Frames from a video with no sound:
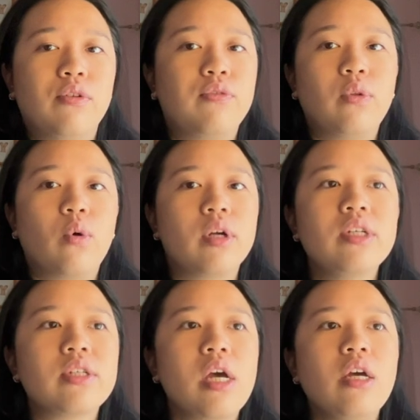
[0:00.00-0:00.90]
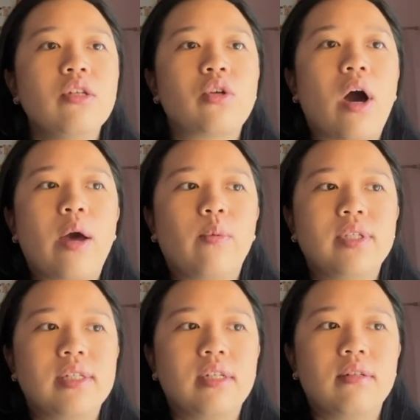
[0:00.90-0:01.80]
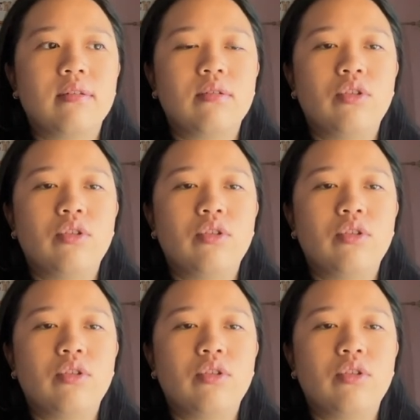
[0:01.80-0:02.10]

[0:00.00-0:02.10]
floors. So I wasn't